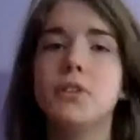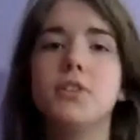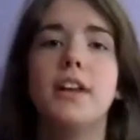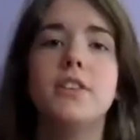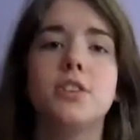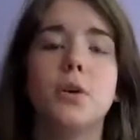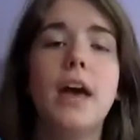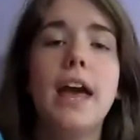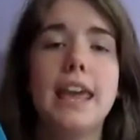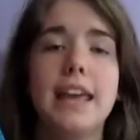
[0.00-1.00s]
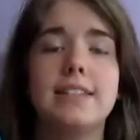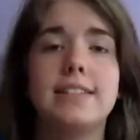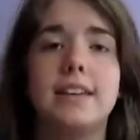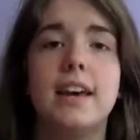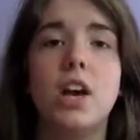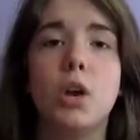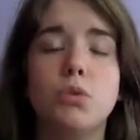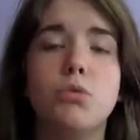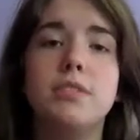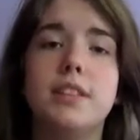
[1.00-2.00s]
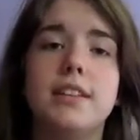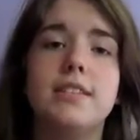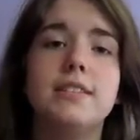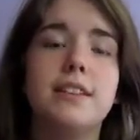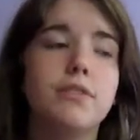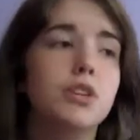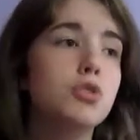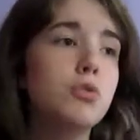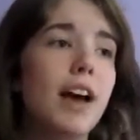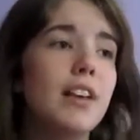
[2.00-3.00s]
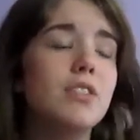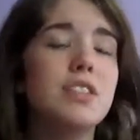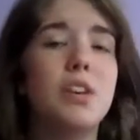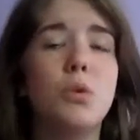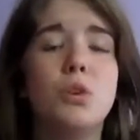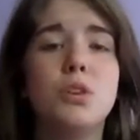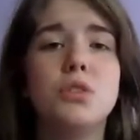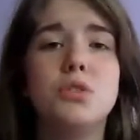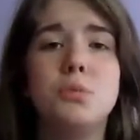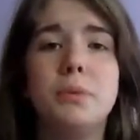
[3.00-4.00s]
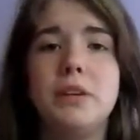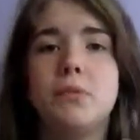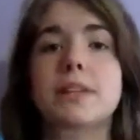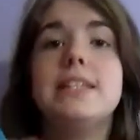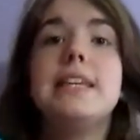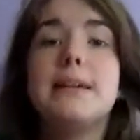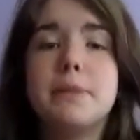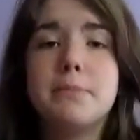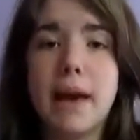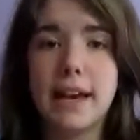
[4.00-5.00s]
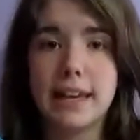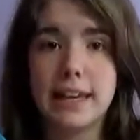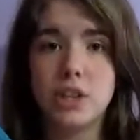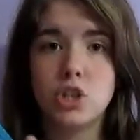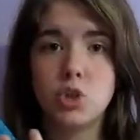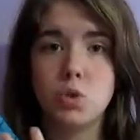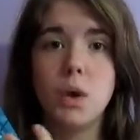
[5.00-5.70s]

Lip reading: and so he has to go through these different trials in order to be redeemed back into